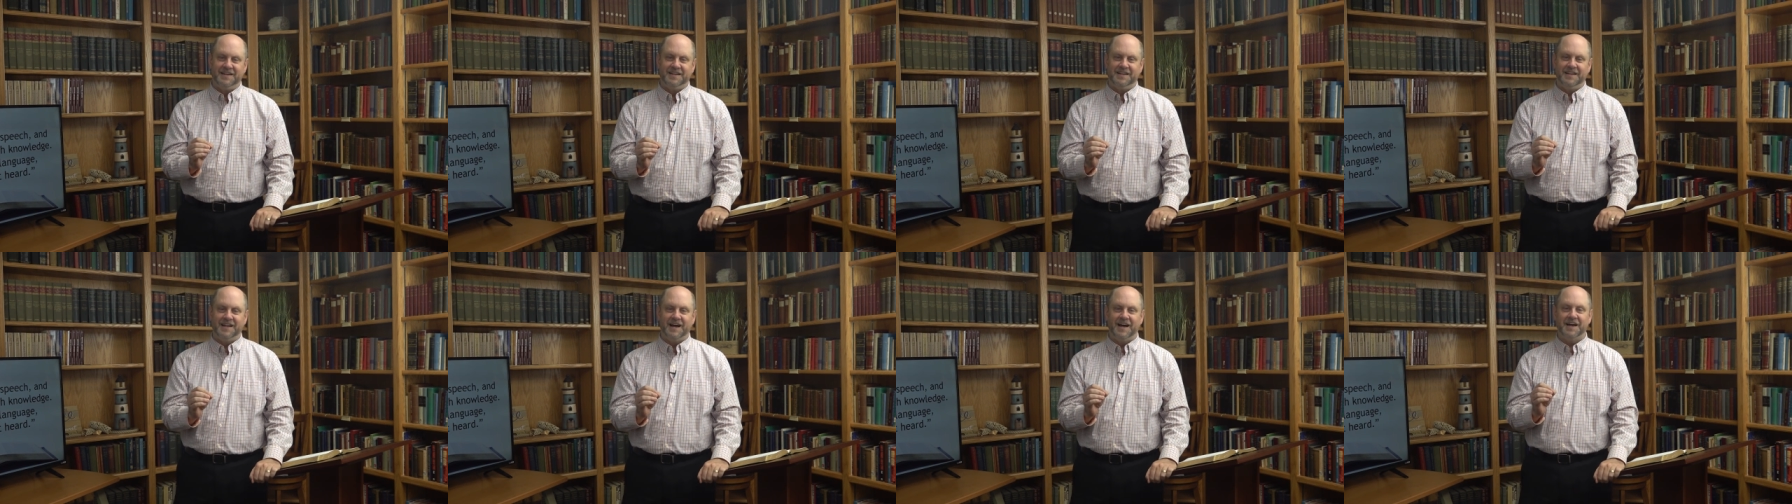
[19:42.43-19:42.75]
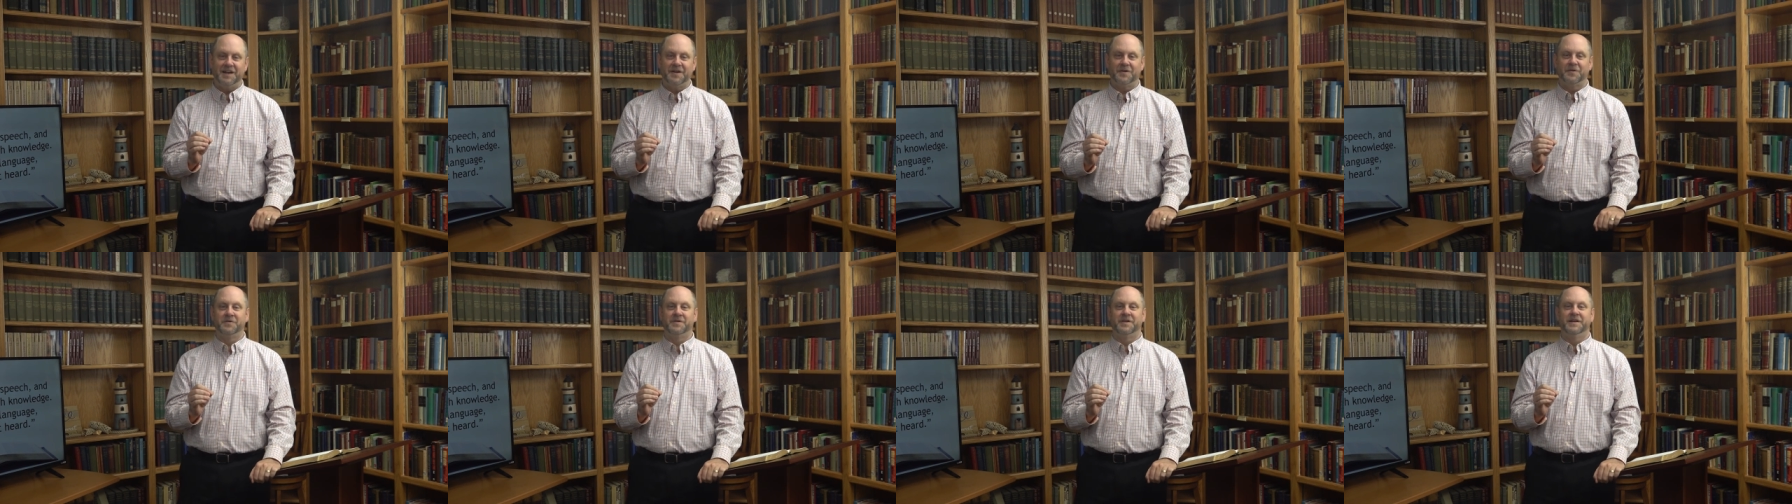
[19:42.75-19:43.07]

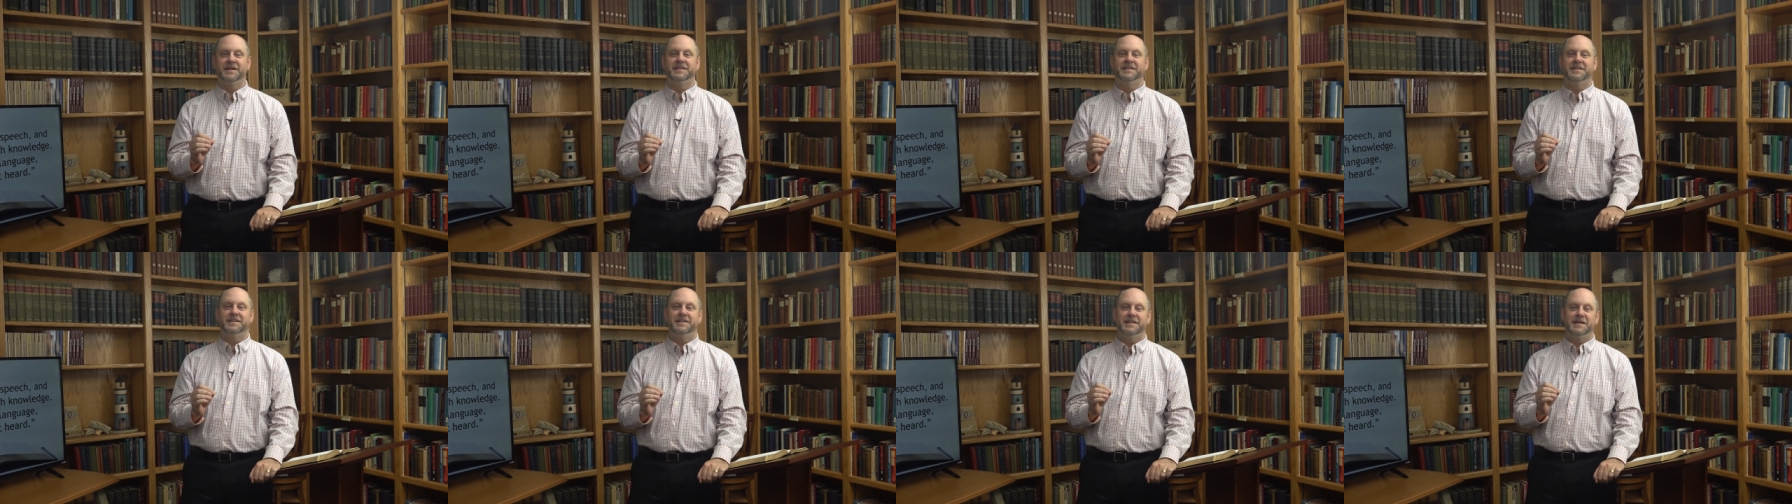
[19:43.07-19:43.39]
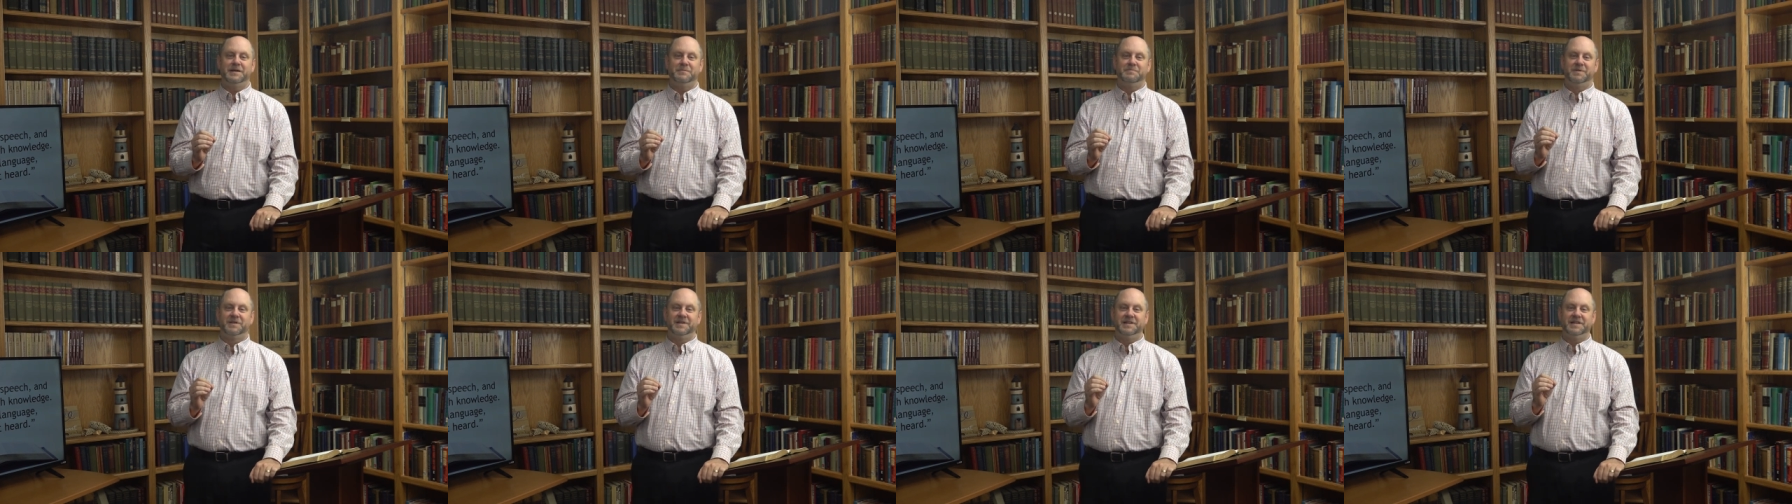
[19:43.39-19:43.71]
Not only did
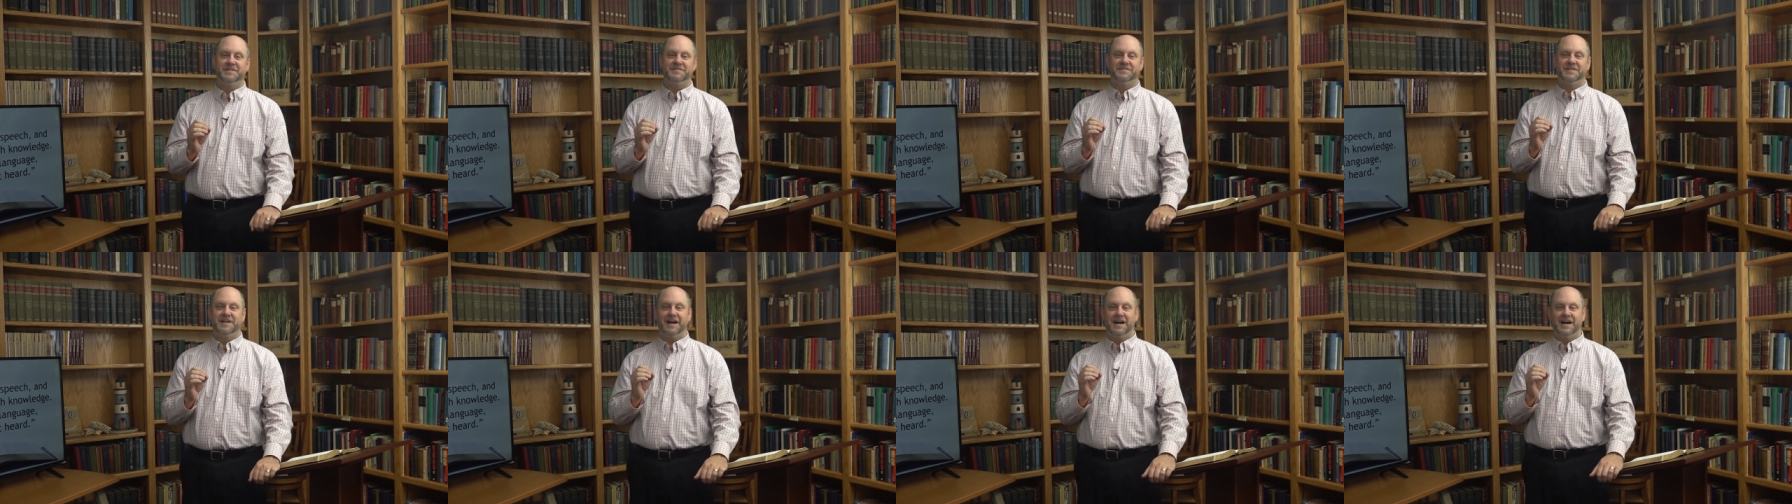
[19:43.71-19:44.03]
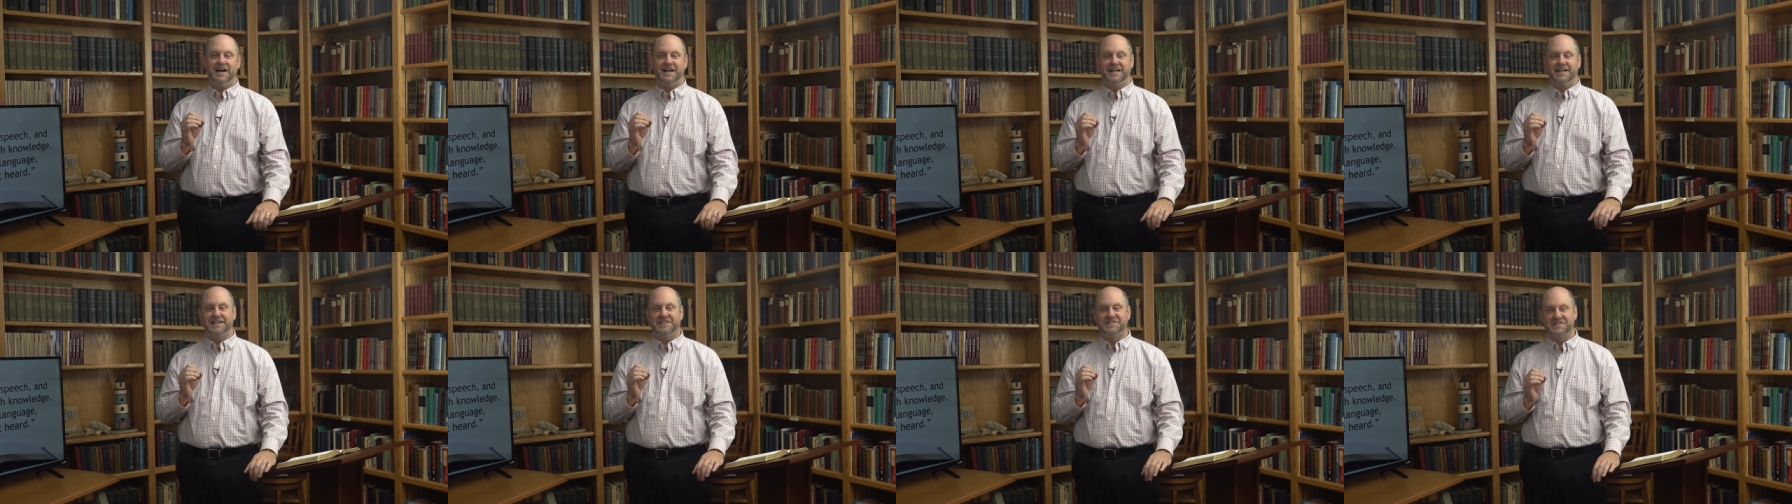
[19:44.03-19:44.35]
they believe
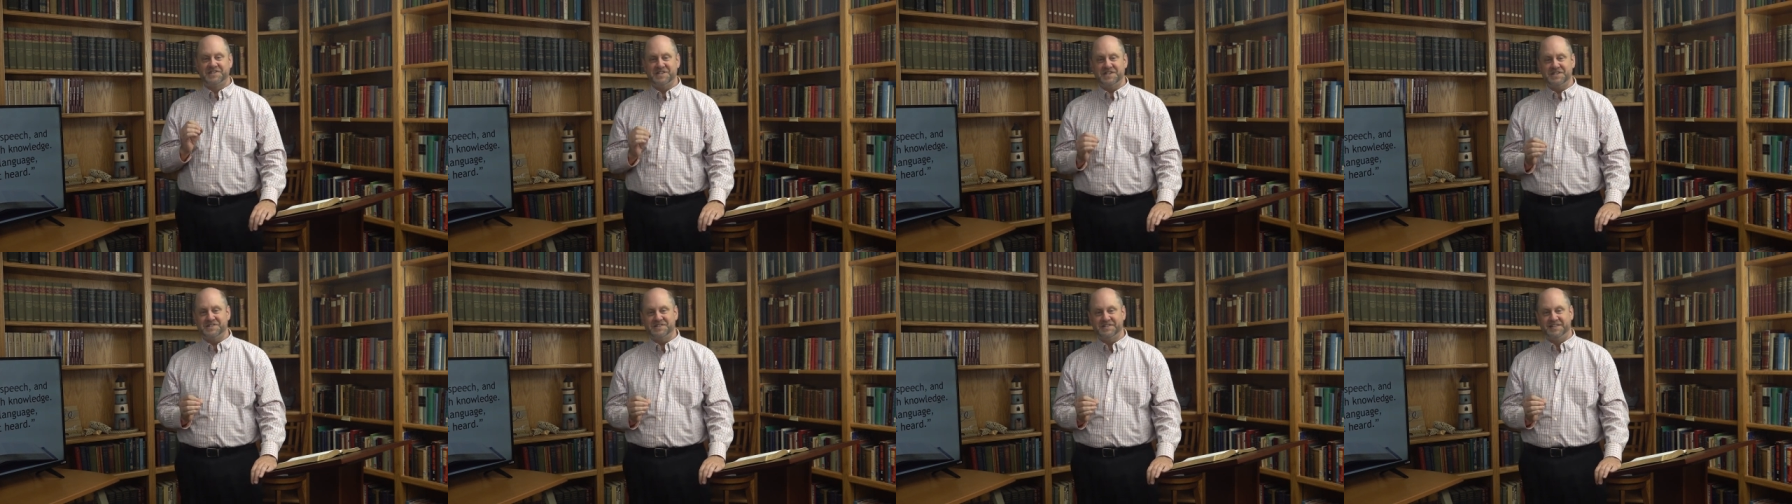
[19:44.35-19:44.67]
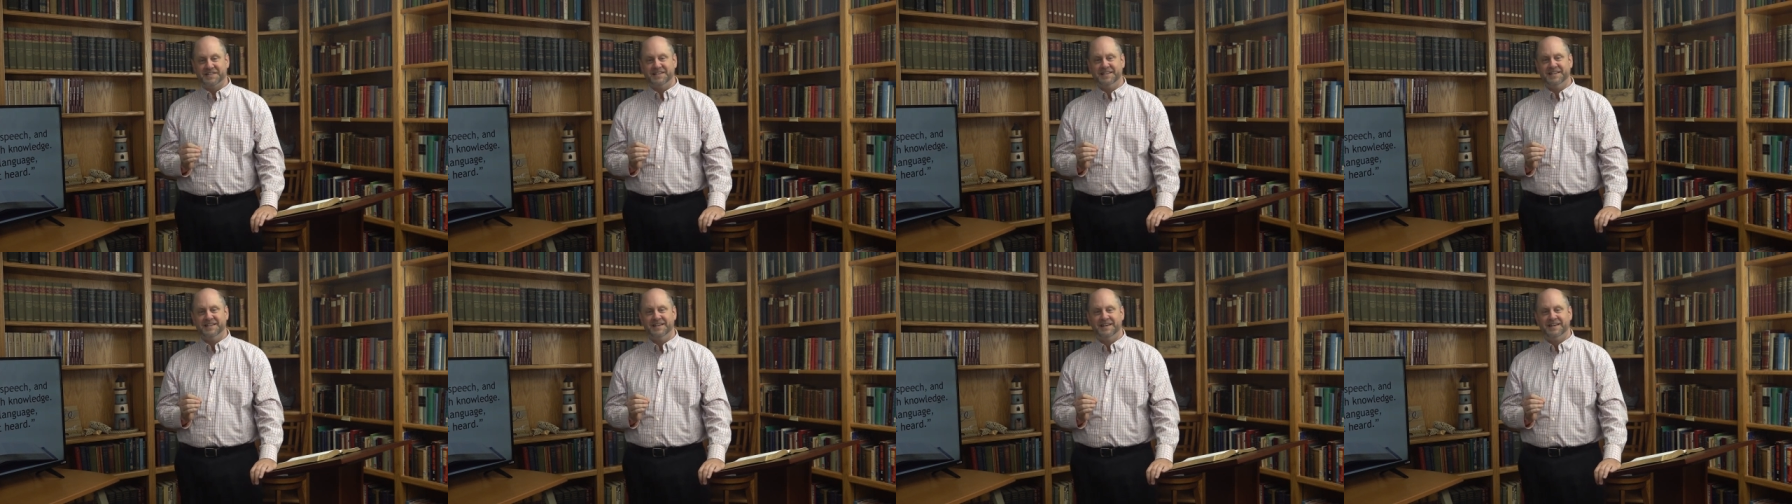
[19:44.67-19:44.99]
God
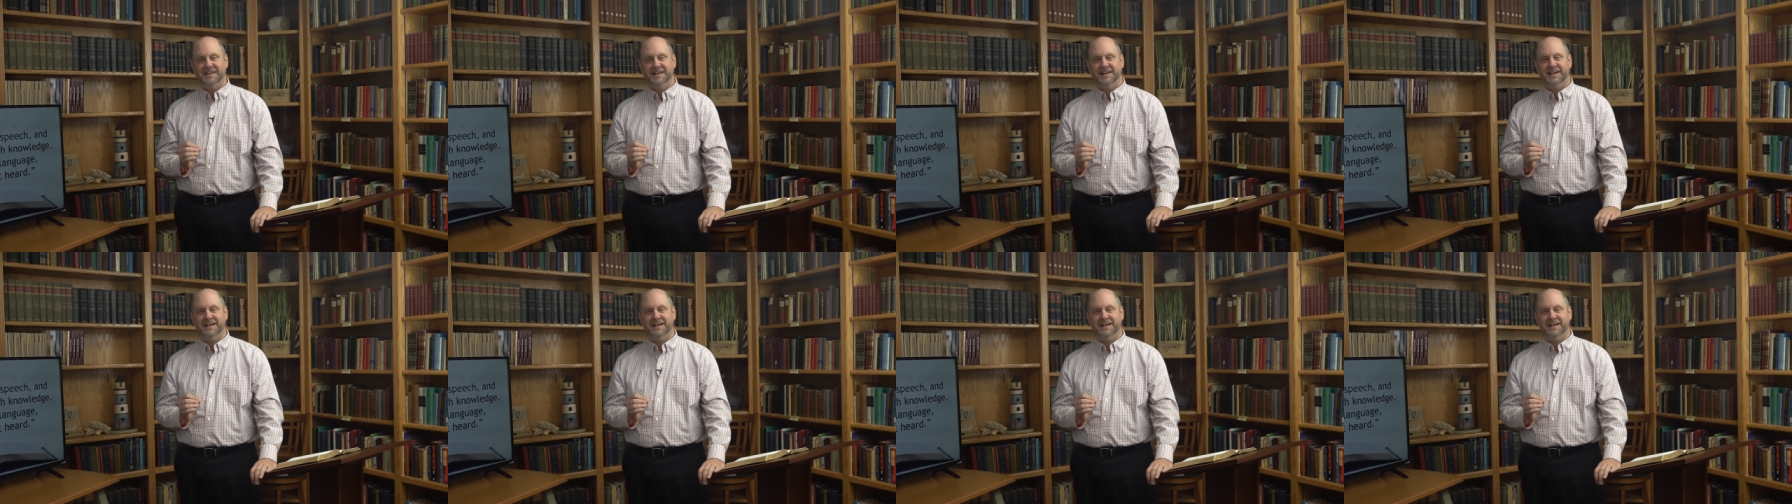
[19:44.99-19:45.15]
existed,